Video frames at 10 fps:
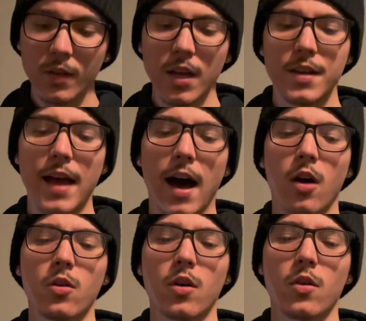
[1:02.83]

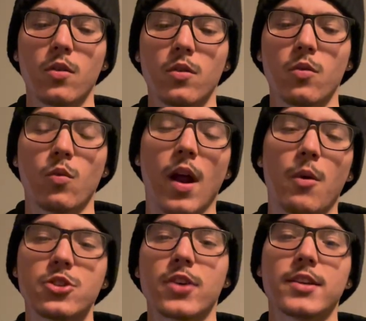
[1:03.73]
Now, what I
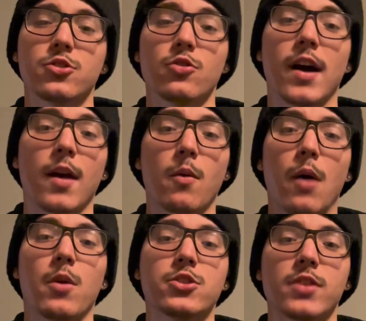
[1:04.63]
want you guys to do, I
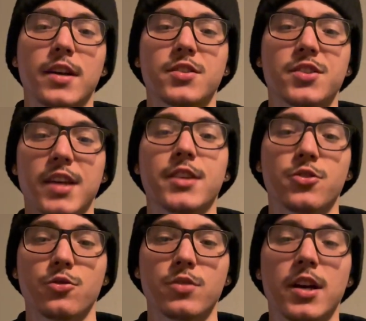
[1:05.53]
want you guys to stay
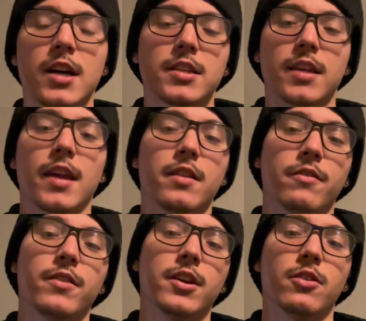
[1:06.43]
tuned to the end of the
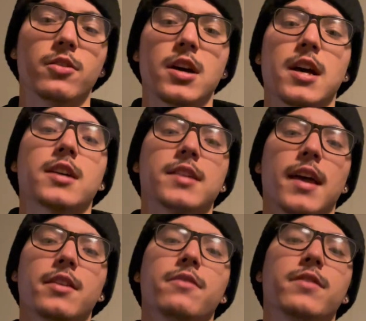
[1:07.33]
video, because the end
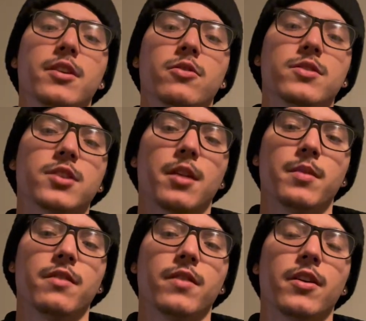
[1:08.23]
of the video is going to be
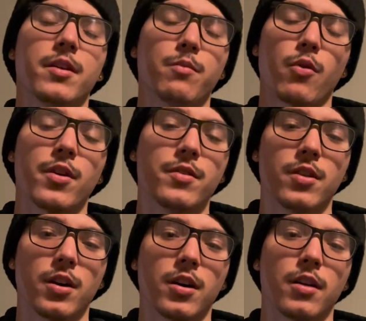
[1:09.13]
a very important
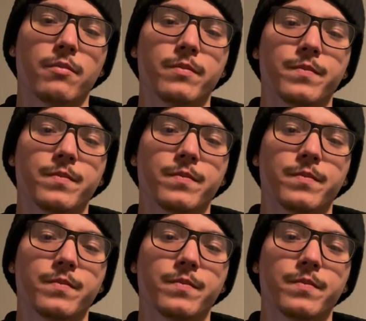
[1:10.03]
one